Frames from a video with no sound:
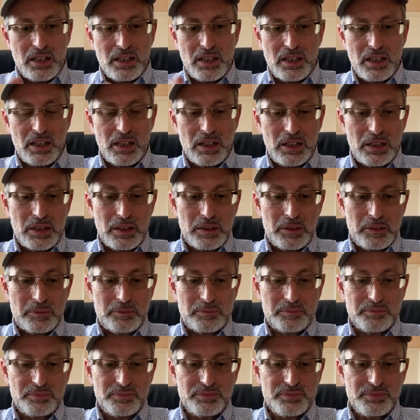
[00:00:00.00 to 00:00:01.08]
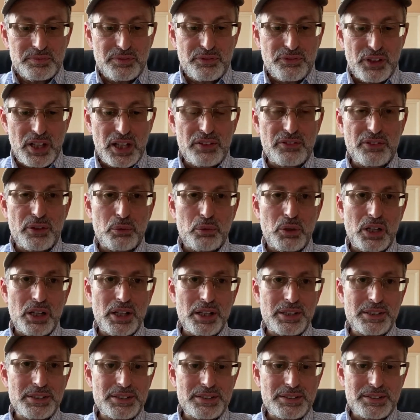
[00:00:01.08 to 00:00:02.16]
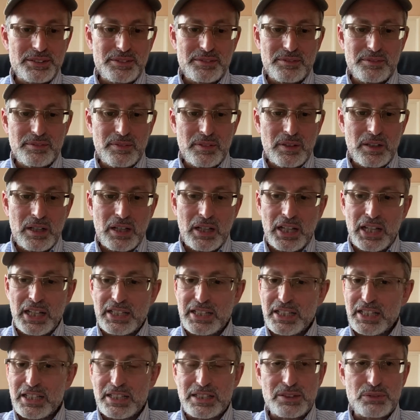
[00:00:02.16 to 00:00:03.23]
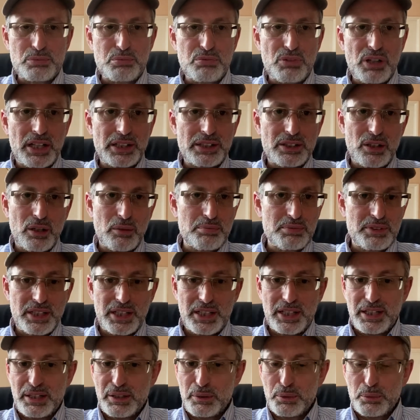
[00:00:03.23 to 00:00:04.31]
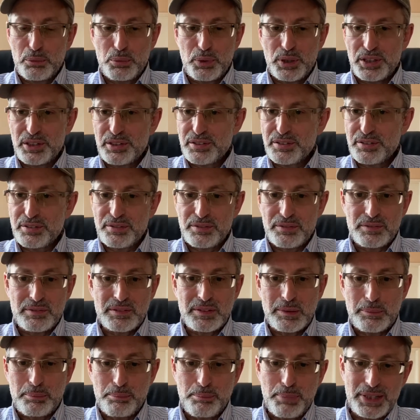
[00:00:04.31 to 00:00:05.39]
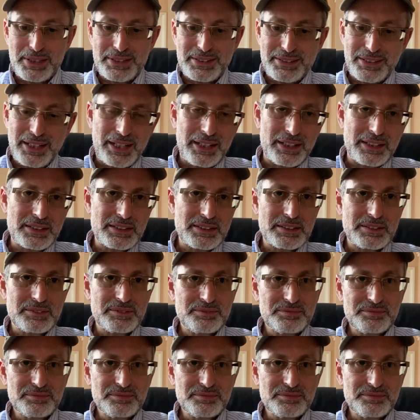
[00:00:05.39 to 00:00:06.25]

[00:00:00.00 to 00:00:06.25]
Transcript: Um, flavor wise, it is right up there with the best tanks.